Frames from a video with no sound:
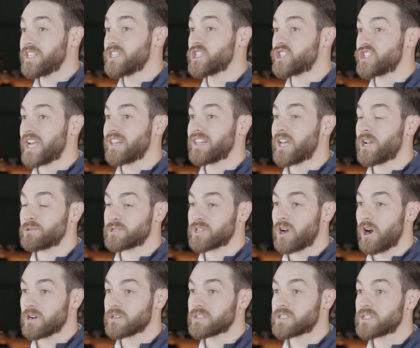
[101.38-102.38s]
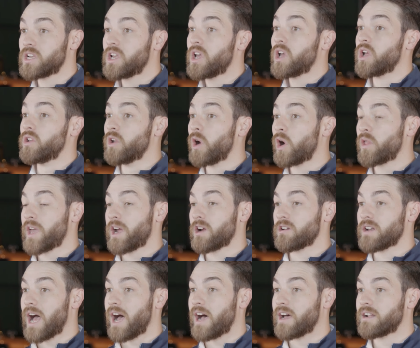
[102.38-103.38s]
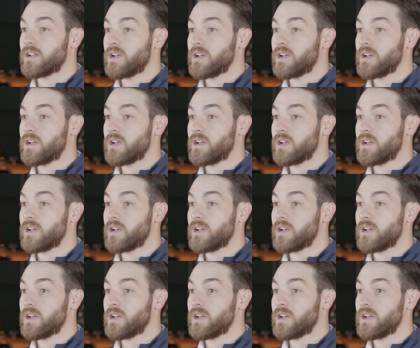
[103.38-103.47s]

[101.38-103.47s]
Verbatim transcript: these Jay Leno's cars? No, they are not.